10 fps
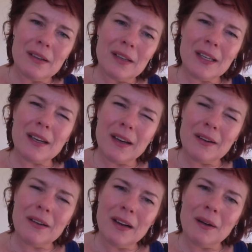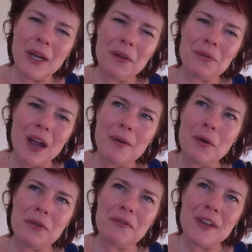I'm
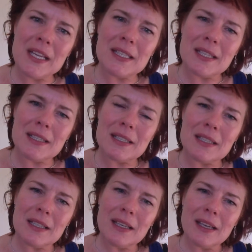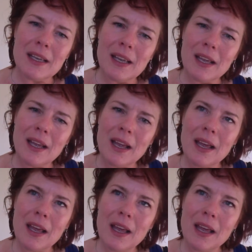going through phases.
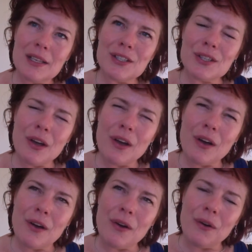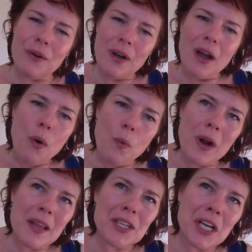So one
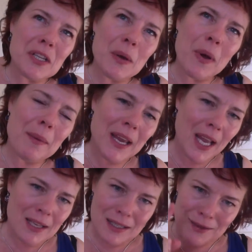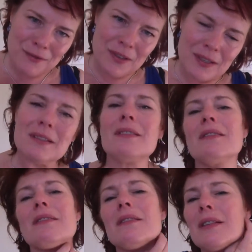of the channels I want to make has different
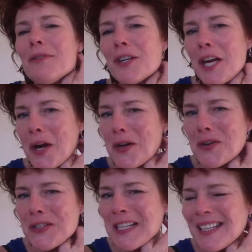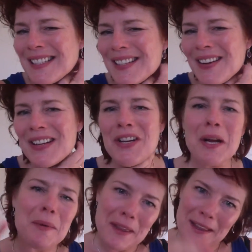characters in it. So I'll talk
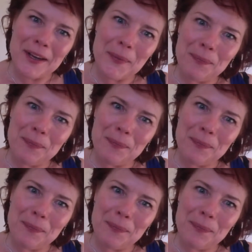about that later.